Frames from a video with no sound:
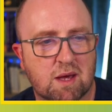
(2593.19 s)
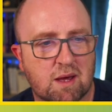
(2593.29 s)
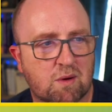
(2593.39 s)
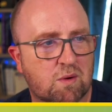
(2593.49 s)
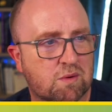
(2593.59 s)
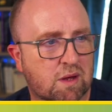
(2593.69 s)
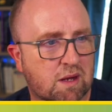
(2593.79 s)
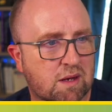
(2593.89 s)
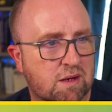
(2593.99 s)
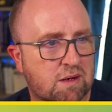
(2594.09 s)
Okay, hold
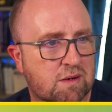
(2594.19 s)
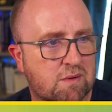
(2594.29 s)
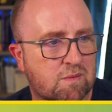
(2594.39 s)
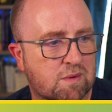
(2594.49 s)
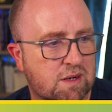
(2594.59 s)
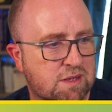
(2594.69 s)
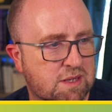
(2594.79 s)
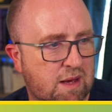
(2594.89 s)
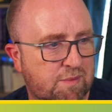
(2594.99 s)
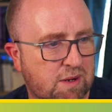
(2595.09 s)
on. What
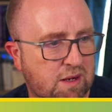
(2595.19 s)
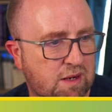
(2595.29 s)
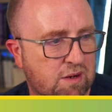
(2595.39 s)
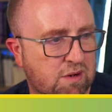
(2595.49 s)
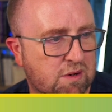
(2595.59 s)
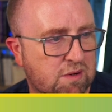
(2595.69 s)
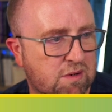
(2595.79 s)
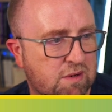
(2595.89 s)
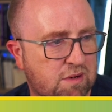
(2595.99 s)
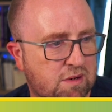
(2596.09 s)
is happening
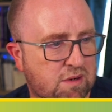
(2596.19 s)
here?